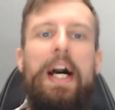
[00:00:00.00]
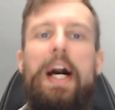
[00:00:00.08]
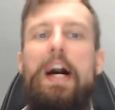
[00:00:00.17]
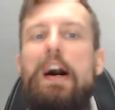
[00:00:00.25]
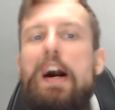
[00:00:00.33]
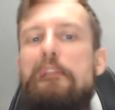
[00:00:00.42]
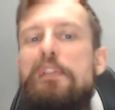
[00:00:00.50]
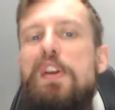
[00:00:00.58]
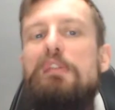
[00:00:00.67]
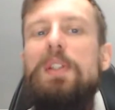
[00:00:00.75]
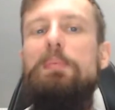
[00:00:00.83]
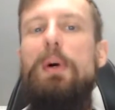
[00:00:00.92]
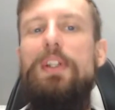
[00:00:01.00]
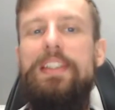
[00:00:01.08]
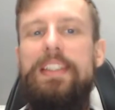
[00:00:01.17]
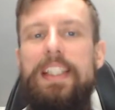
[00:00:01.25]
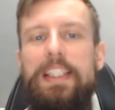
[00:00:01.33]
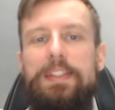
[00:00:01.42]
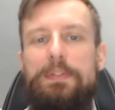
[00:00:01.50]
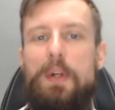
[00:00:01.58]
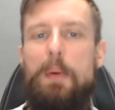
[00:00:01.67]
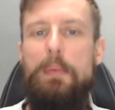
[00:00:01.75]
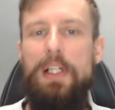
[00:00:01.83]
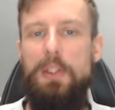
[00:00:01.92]
A few responses
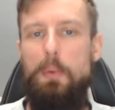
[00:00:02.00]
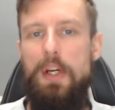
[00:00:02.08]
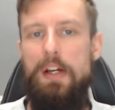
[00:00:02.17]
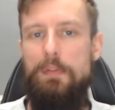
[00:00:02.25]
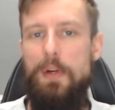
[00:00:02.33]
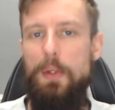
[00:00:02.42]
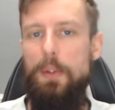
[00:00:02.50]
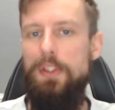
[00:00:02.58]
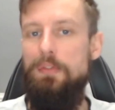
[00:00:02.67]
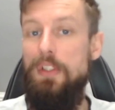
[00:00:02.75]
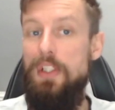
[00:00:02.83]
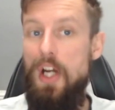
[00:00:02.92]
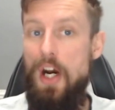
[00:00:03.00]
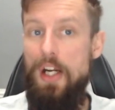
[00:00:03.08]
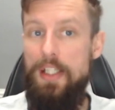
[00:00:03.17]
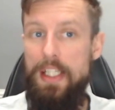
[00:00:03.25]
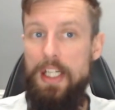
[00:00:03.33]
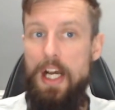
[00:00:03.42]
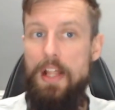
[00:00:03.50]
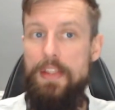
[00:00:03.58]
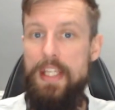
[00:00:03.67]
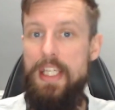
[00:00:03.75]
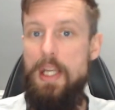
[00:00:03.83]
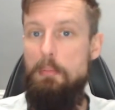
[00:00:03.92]
from my Twitter followers regarding
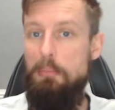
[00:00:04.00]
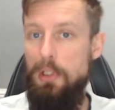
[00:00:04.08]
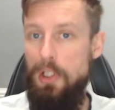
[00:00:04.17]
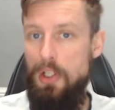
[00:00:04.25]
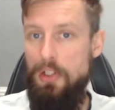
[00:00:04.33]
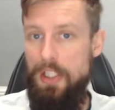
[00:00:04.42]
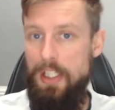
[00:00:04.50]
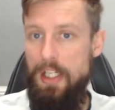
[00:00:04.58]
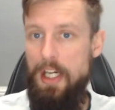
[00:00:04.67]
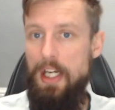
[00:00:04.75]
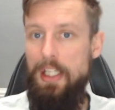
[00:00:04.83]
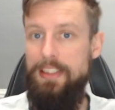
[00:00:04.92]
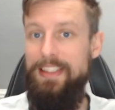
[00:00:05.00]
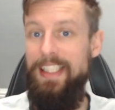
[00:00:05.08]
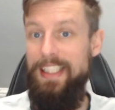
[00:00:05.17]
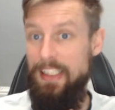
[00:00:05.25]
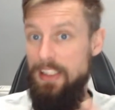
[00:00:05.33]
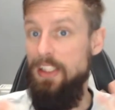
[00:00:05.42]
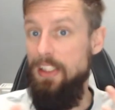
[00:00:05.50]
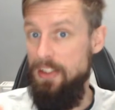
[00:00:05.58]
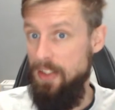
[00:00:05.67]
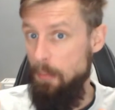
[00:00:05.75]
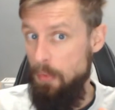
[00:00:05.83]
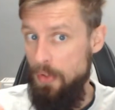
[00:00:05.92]
the blog, Sticking It to the
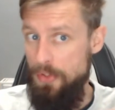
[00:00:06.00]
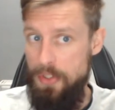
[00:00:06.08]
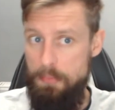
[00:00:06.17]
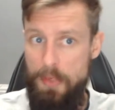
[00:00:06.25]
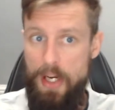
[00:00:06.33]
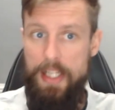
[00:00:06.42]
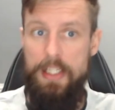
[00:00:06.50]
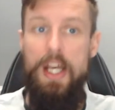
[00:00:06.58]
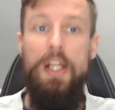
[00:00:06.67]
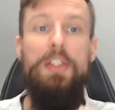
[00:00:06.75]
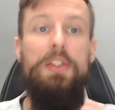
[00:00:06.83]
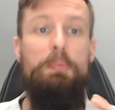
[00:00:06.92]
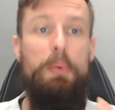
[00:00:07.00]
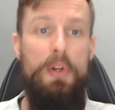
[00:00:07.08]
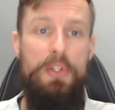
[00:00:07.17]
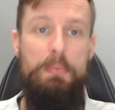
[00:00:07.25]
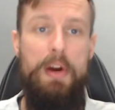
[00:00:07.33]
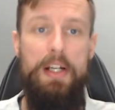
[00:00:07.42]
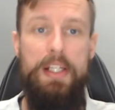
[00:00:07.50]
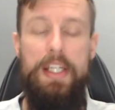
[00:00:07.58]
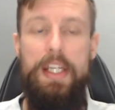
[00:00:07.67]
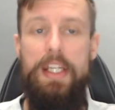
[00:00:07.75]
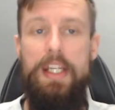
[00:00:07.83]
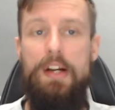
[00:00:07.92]
Subconscious Mind. Spodge
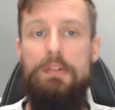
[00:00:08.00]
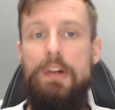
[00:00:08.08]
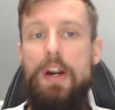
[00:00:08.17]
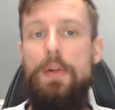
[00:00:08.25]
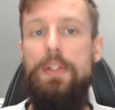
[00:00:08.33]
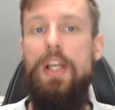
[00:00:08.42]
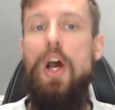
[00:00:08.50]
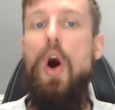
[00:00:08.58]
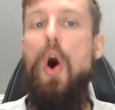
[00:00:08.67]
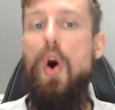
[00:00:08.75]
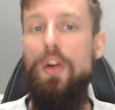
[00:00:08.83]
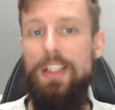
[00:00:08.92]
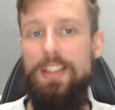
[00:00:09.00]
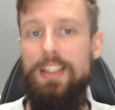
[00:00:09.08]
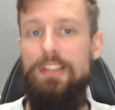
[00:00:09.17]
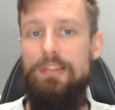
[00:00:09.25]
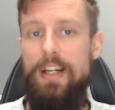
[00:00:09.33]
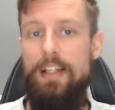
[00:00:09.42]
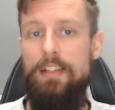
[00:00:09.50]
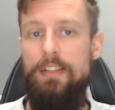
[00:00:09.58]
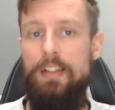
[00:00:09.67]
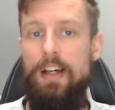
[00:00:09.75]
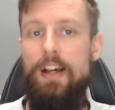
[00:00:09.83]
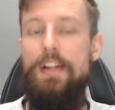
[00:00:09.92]
Monkey wrote, "Honestly
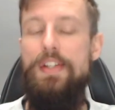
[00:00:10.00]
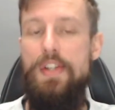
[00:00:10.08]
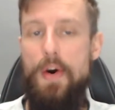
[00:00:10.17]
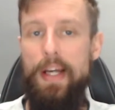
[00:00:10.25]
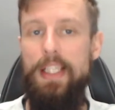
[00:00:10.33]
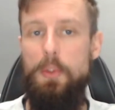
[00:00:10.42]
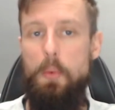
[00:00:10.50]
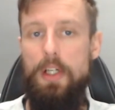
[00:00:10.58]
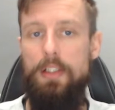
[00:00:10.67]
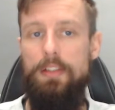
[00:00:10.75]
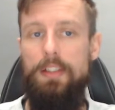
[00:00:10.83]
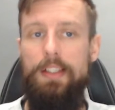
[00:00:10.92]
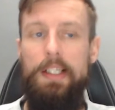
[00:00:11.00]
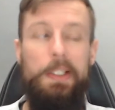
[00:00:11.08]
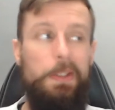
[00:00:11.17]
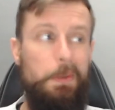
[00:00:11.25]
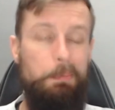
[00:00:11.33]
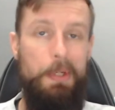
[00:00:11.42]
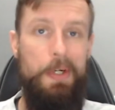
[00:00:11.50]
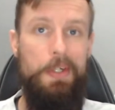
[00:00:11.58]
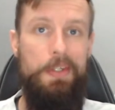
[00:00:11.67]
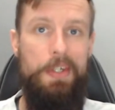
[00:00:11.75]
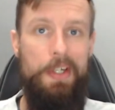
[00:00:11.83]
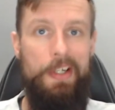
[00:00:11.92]
written, nice one."
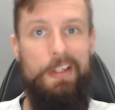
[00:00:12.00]
Spodge,